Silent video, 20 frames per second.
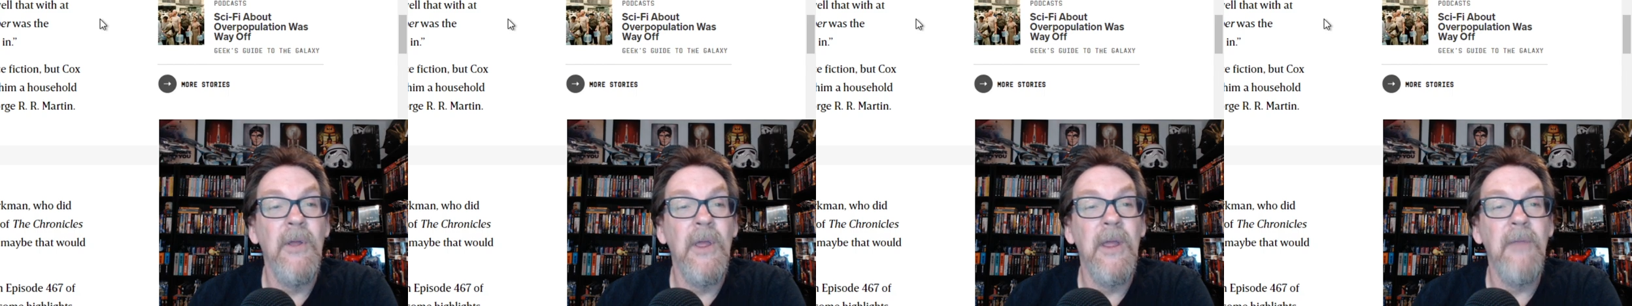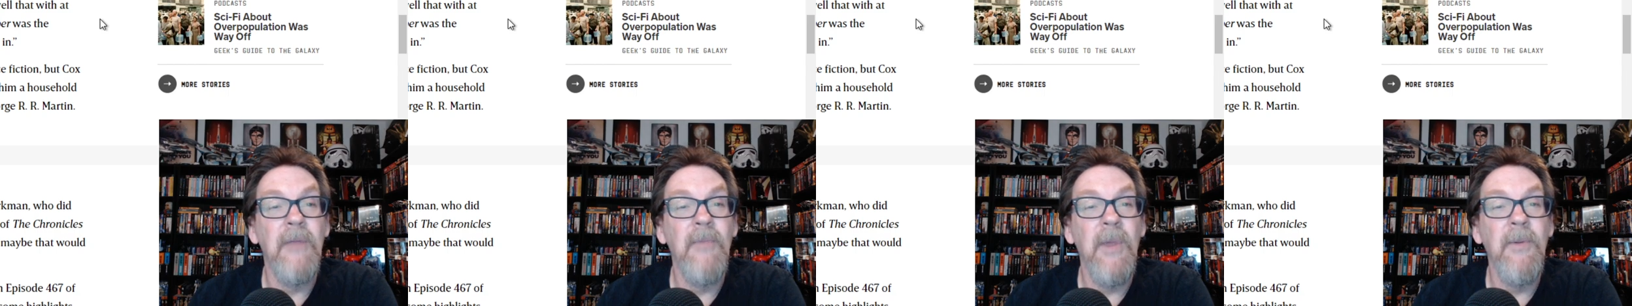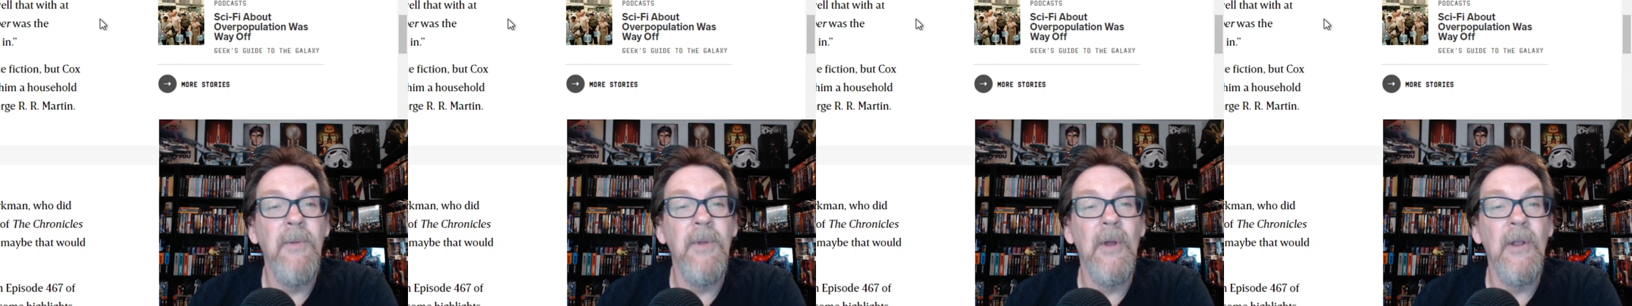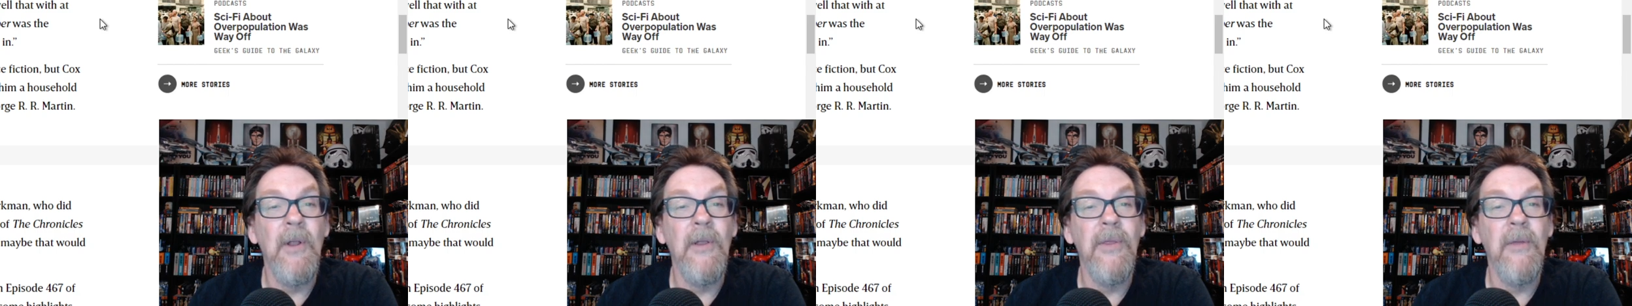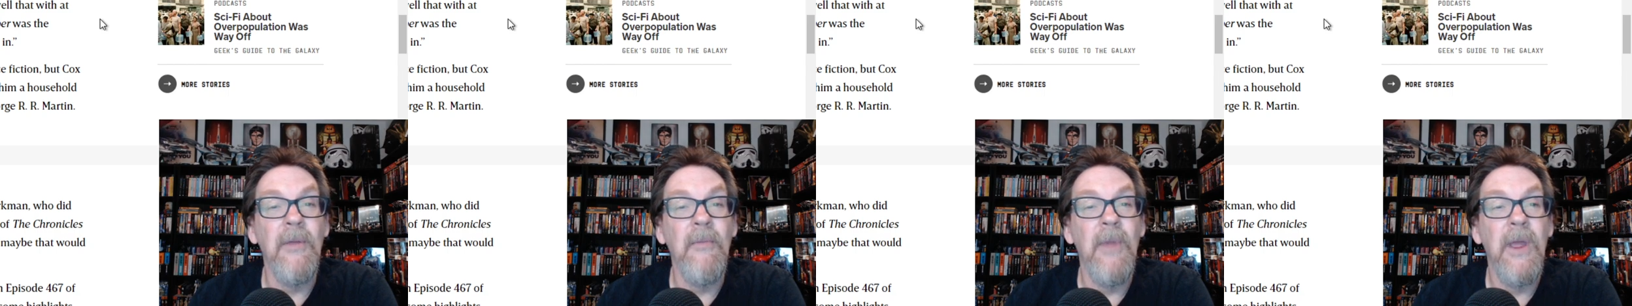and maybe all
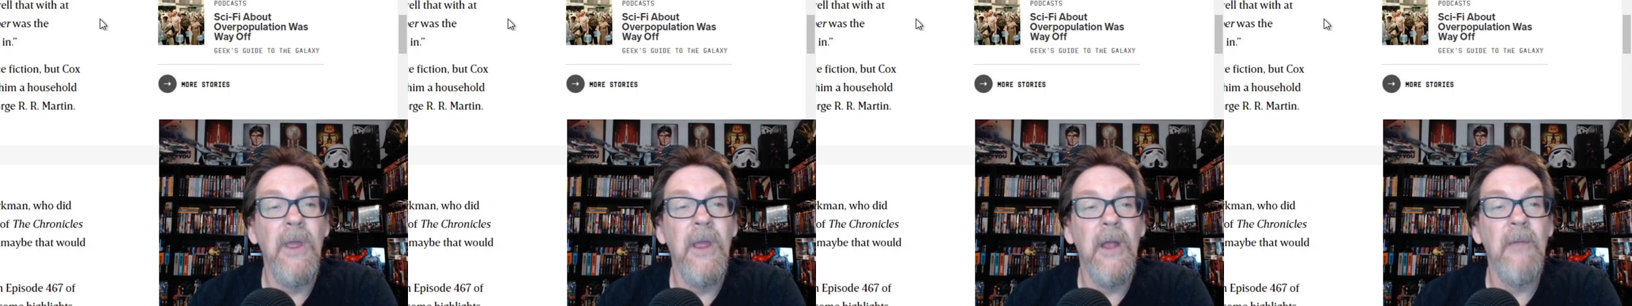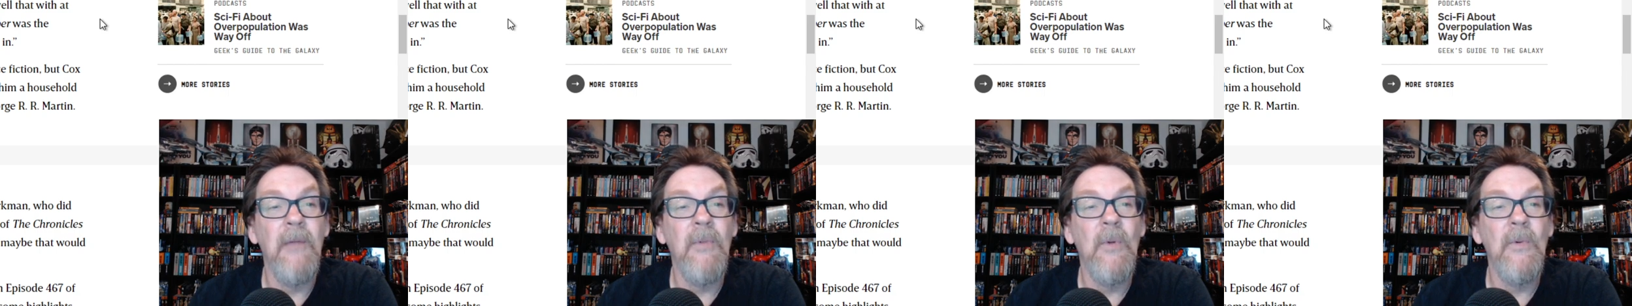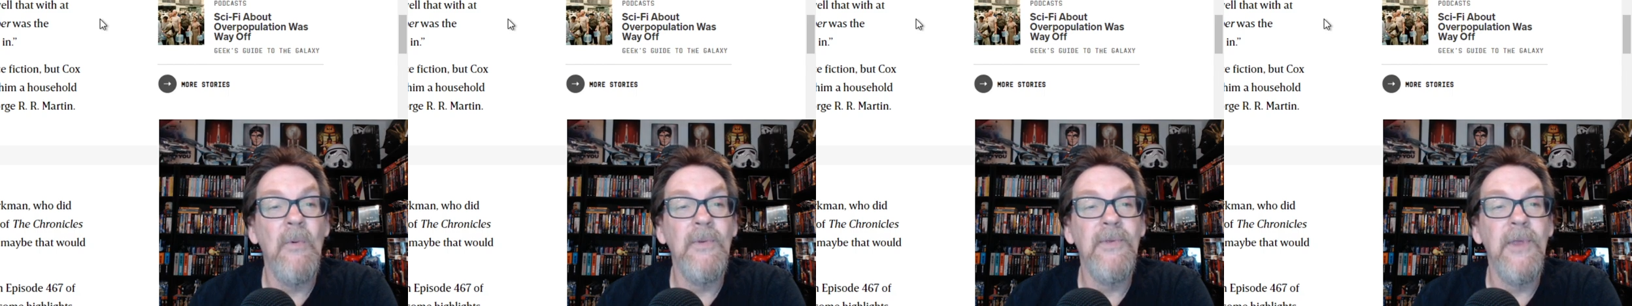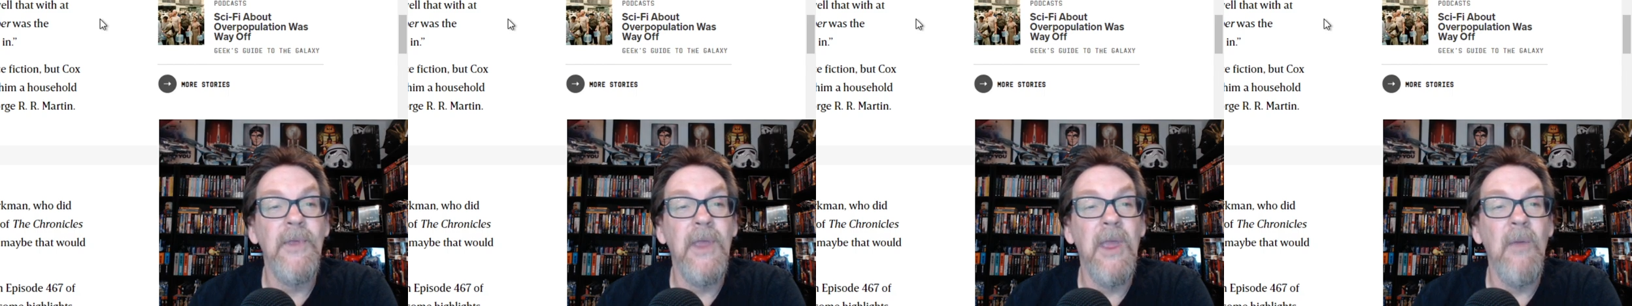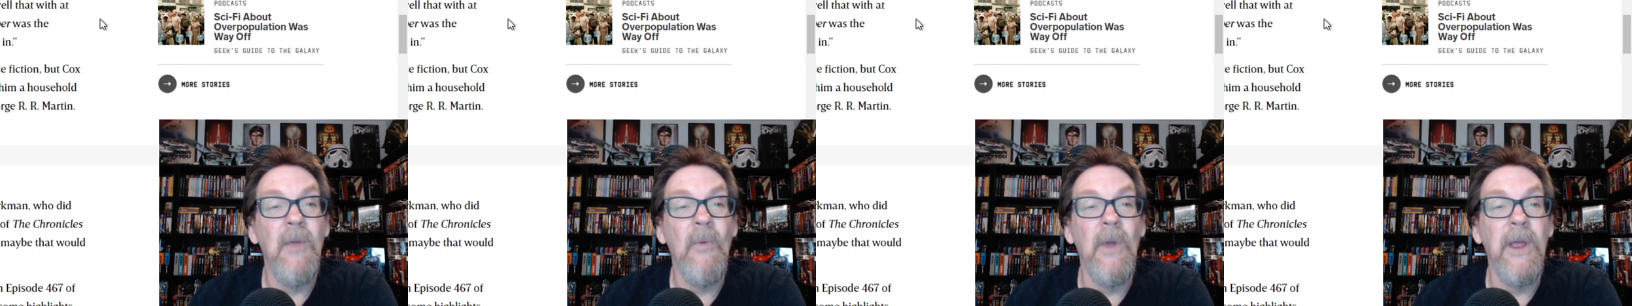of them, Amber was the
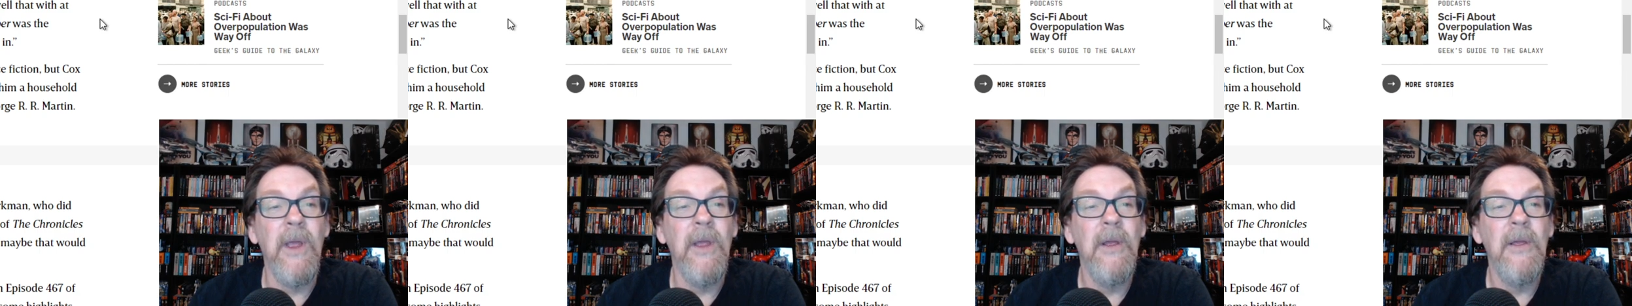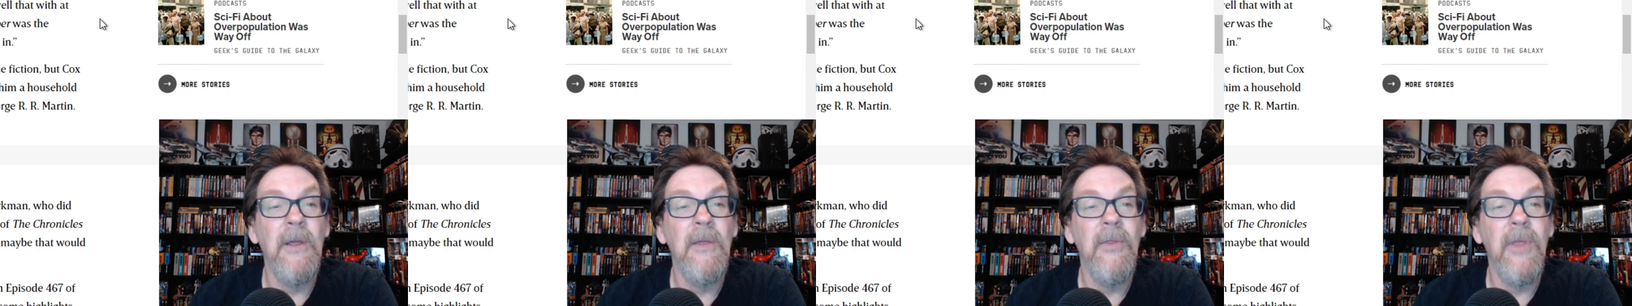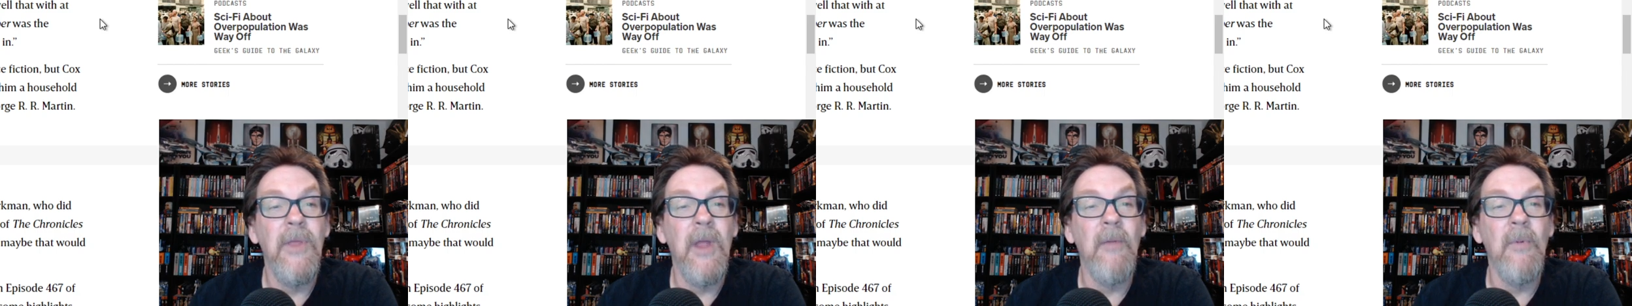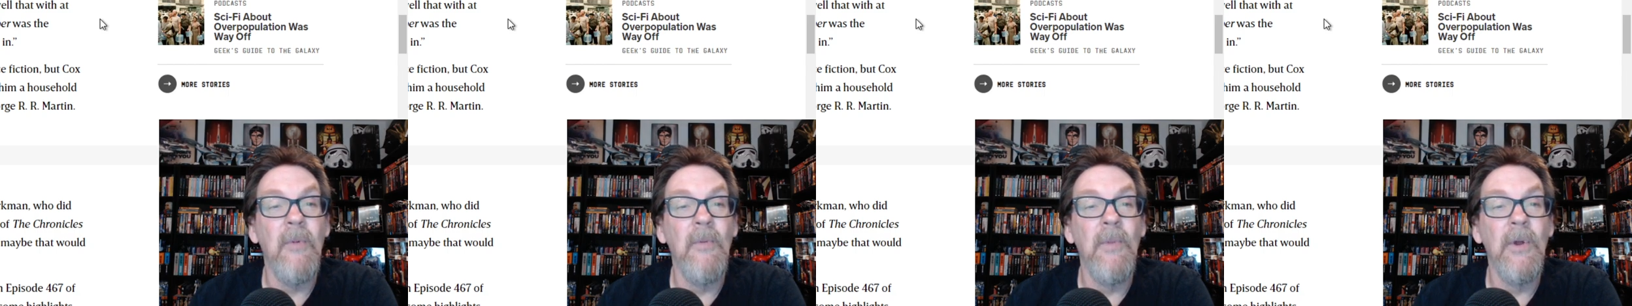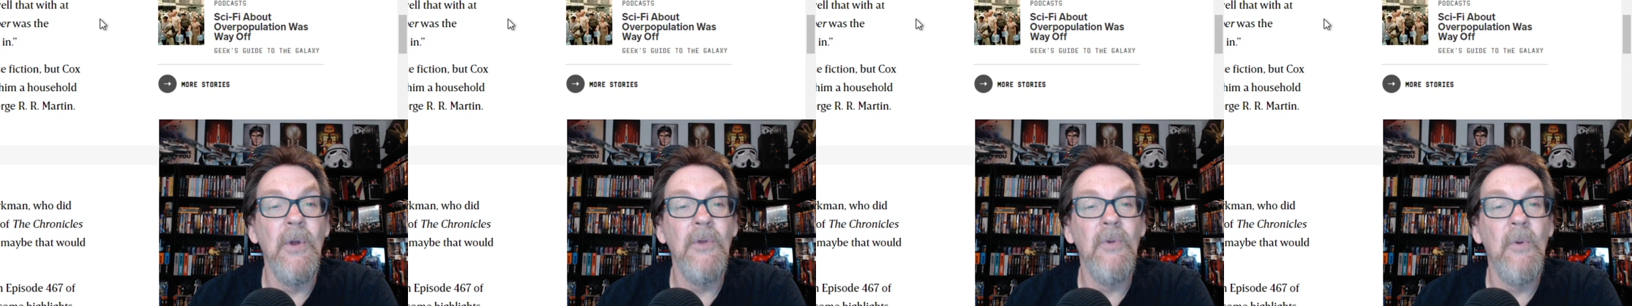gateway. The Amber
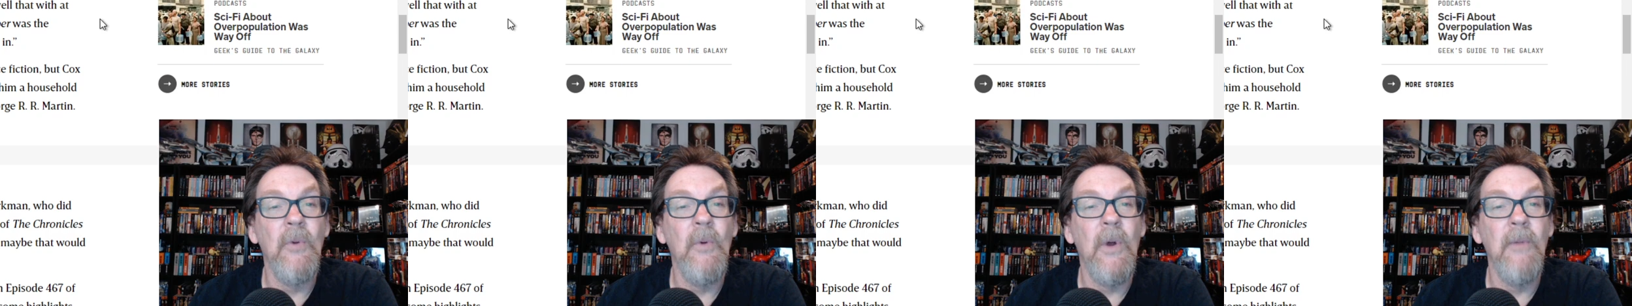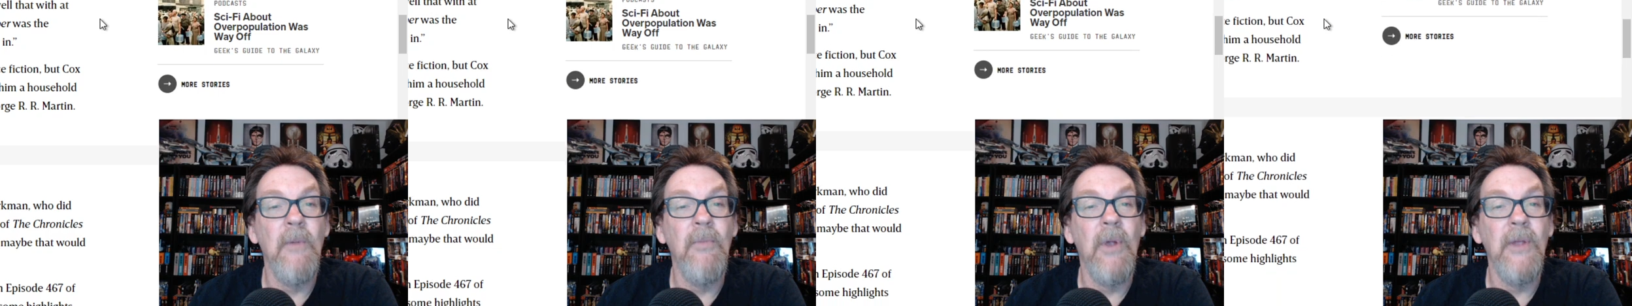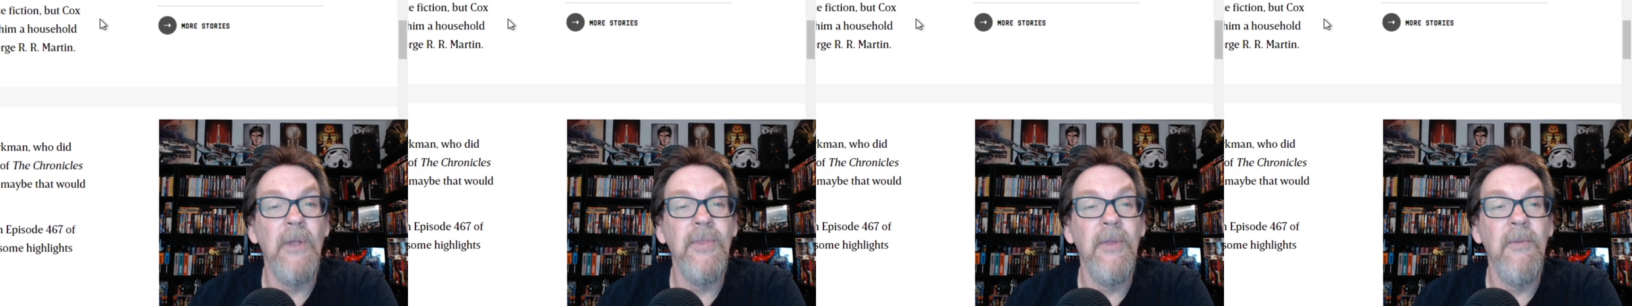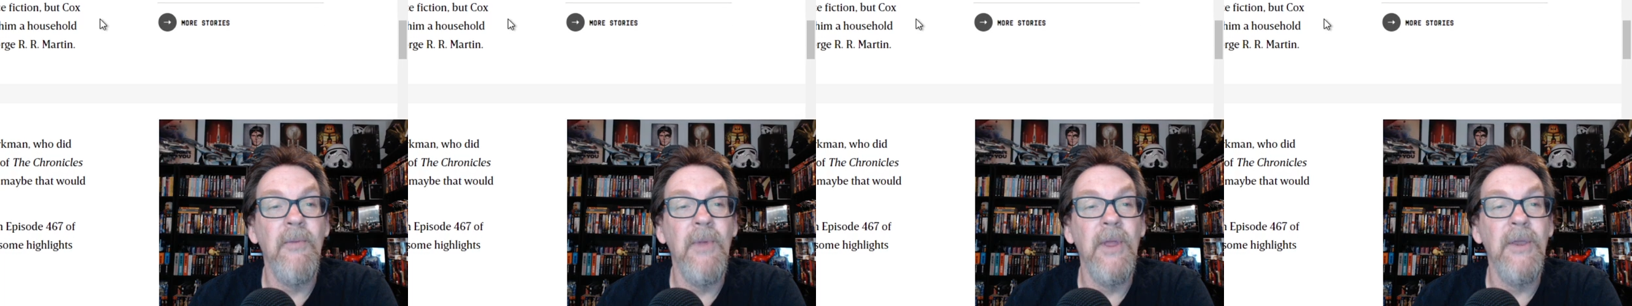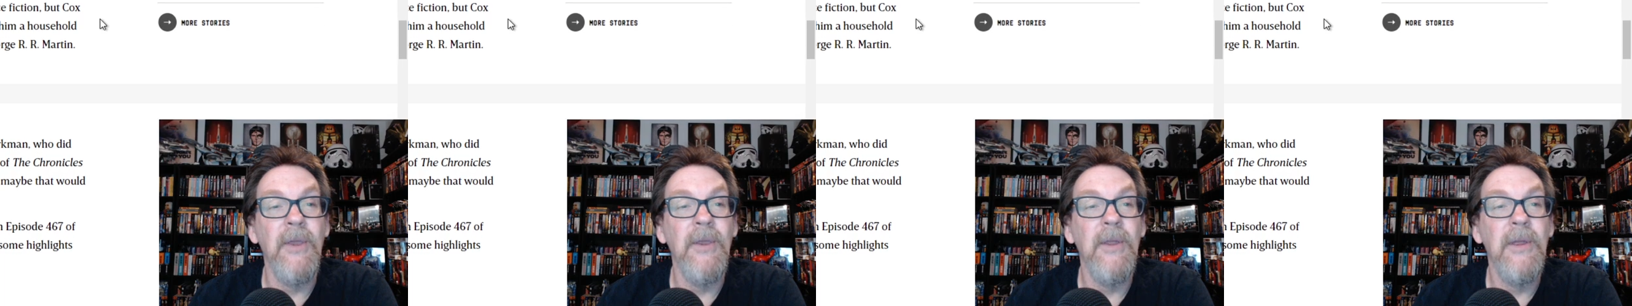books were what brought them
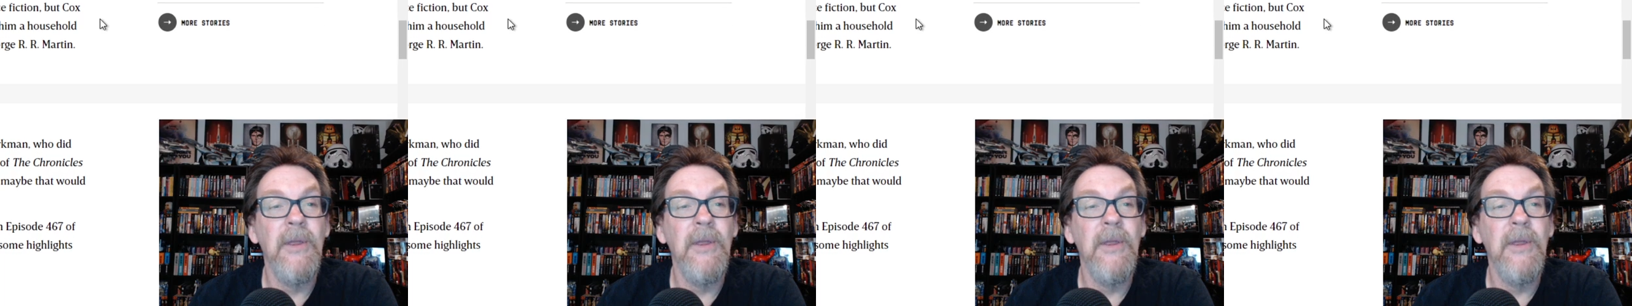in.